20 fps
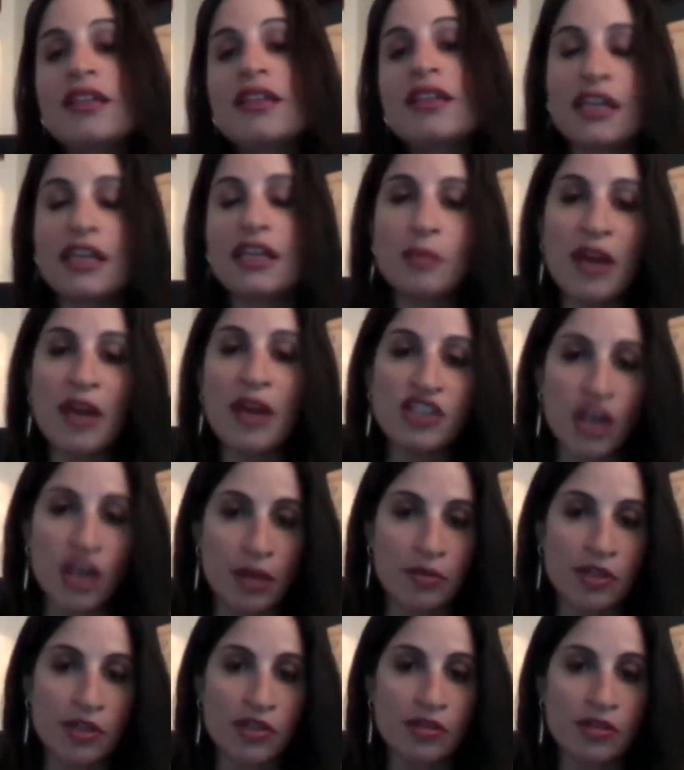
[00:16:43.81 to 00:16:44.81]
That's my
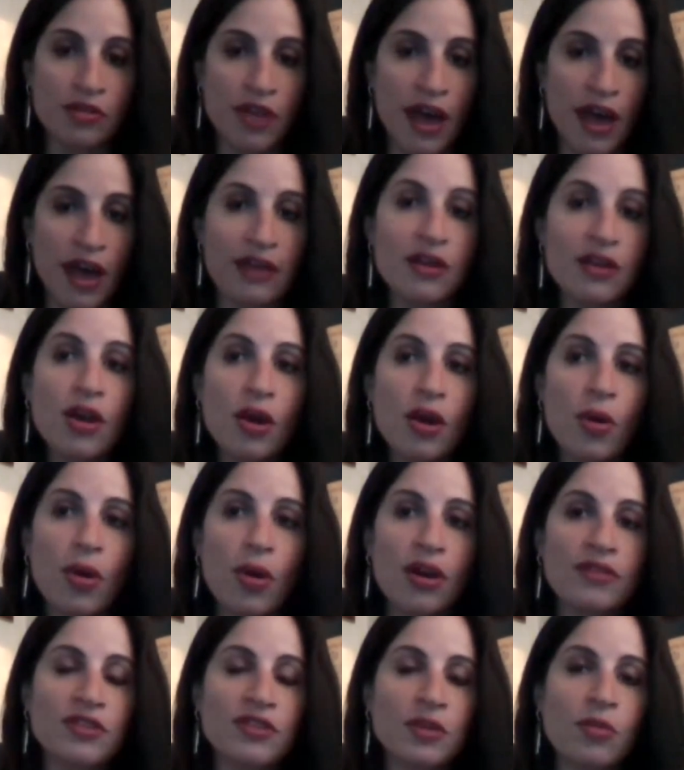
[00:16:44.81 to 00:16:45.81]
job to do that.
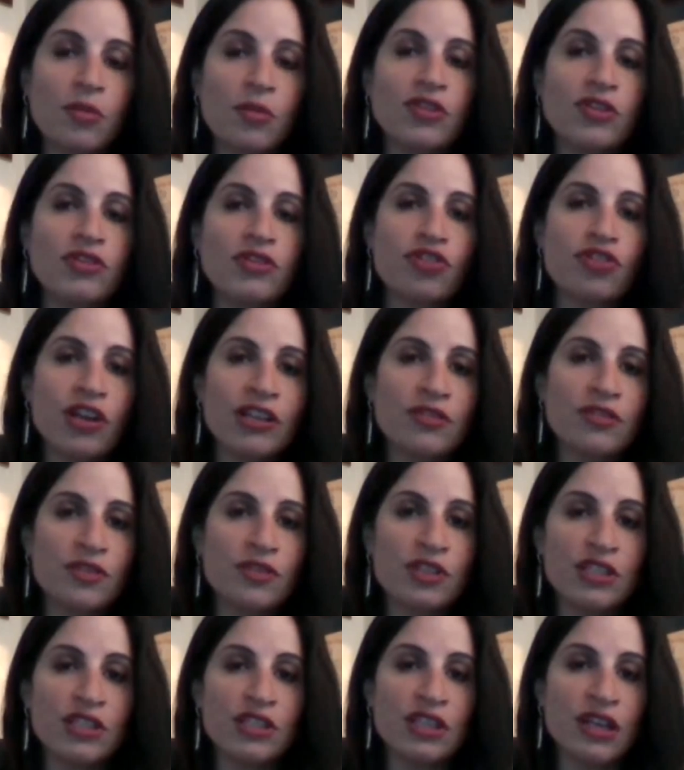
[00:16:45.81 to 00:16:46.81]
Or if someone new
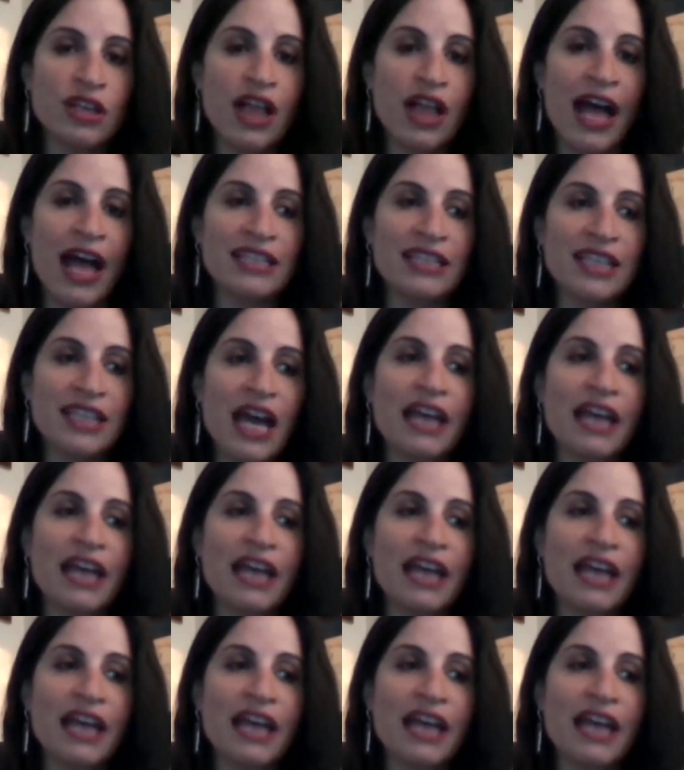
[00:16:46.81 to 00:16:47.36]
transfers into the class,